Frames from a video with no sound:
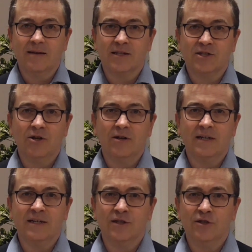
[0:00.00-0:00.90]
And
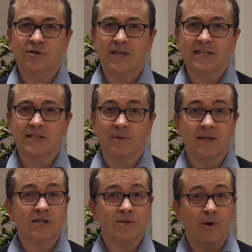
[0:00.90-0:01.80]
certainly in the New Testament, it's